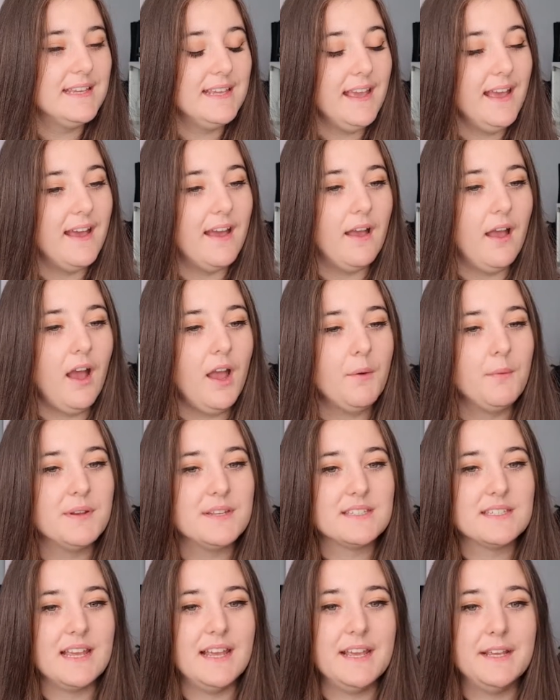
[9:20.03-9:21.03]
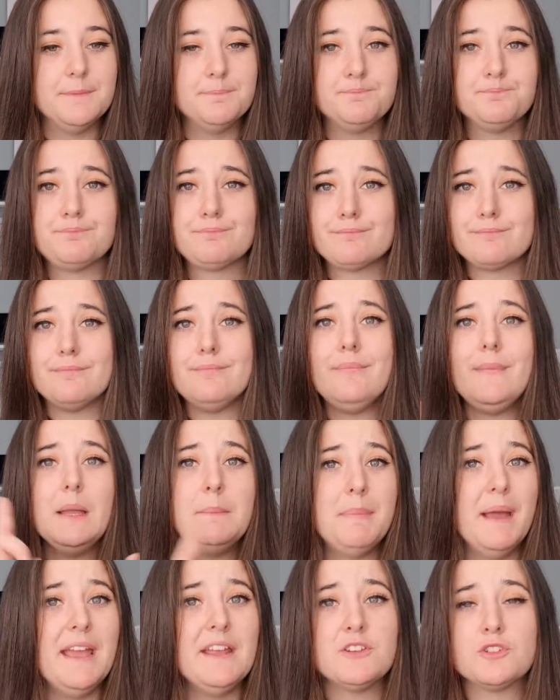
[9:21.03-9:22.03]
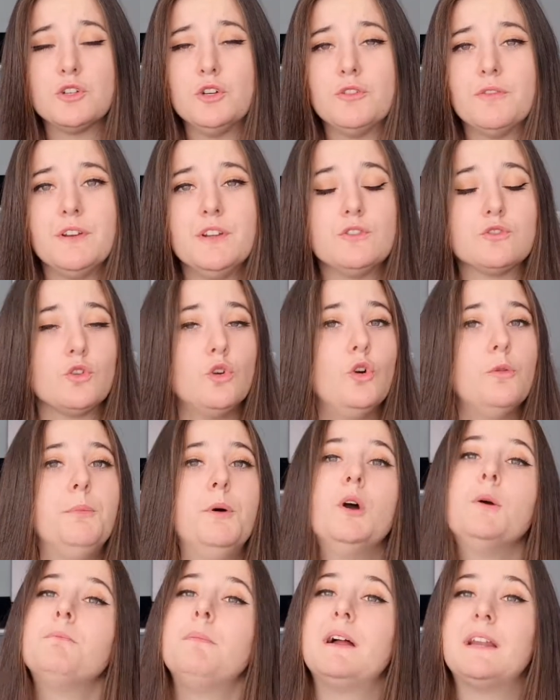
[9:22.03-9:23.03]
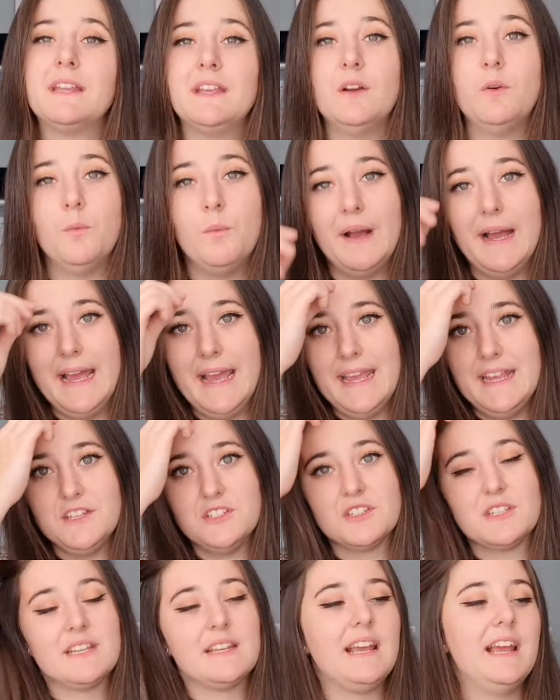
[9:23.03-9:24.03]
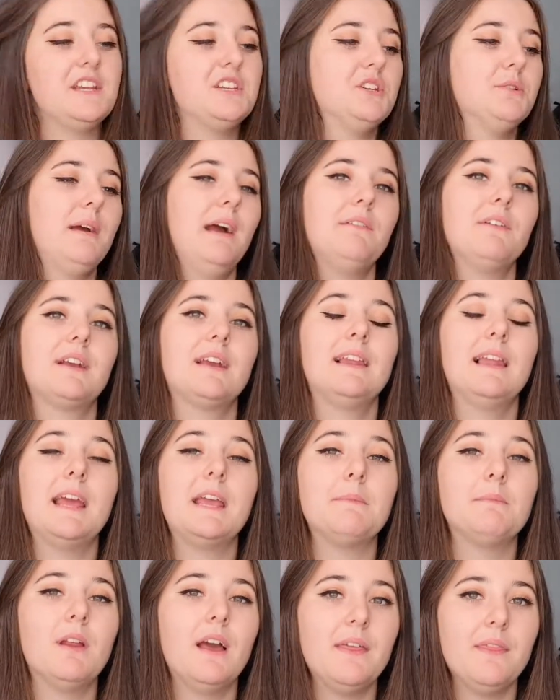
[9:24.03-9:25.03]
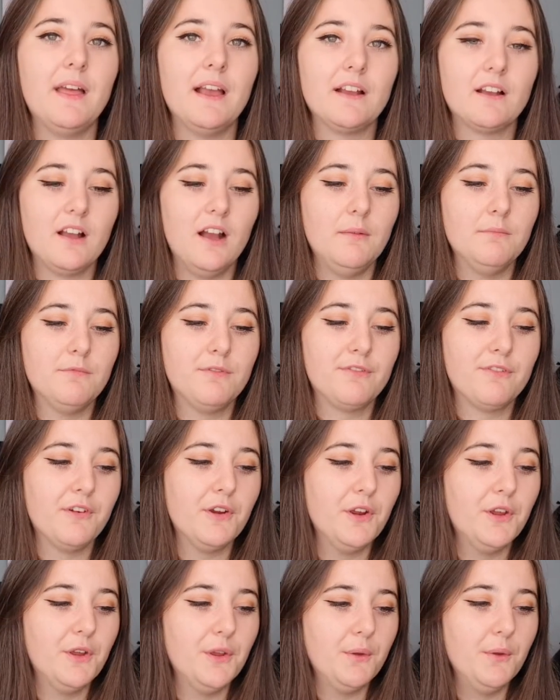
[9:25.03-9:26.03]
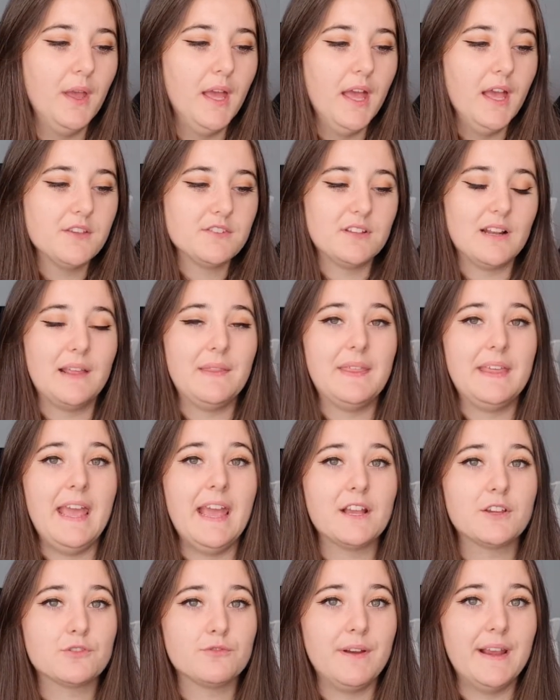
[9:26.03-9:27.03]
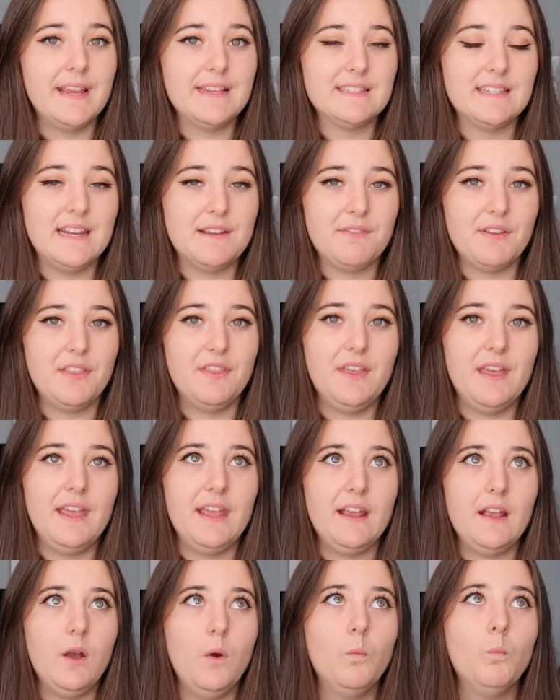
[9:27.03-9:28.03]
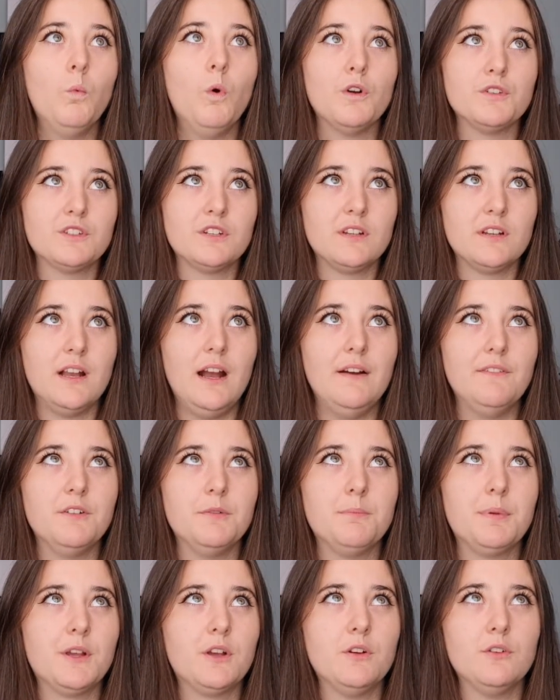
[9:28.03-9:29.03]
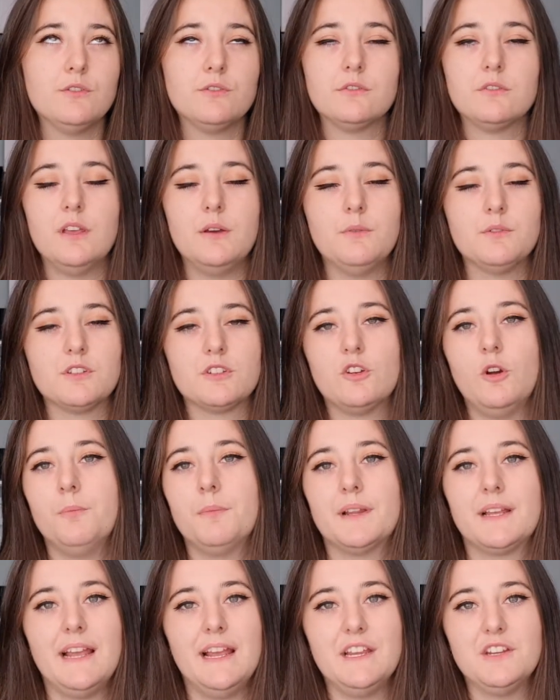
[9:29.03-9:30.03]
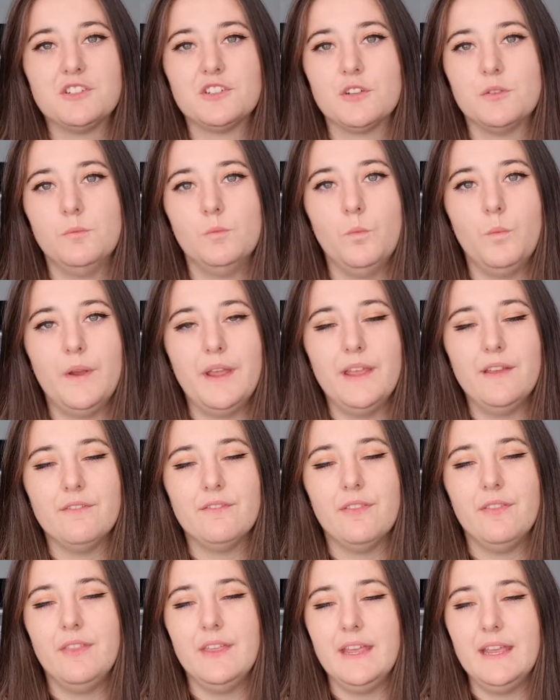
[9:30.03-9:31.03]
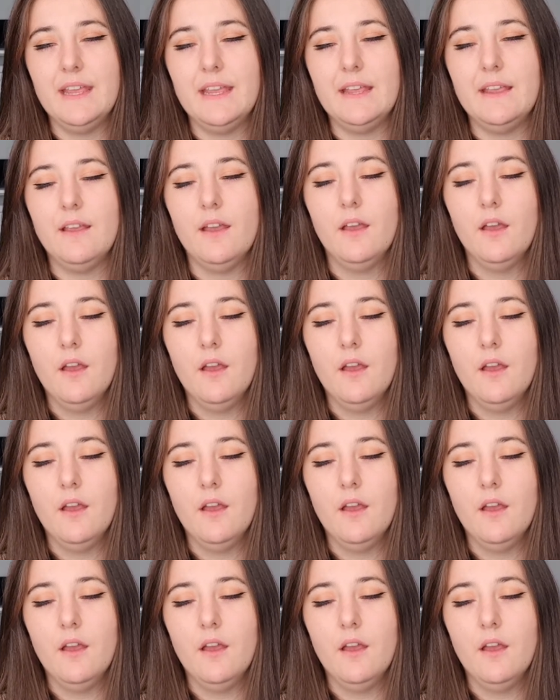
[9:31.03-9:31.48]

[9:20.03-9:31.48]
yeah, I would say pet insurance, or put money away just in case you have a claim like that come through. So like the x-rays and everything wasn't covered because there was a complication with the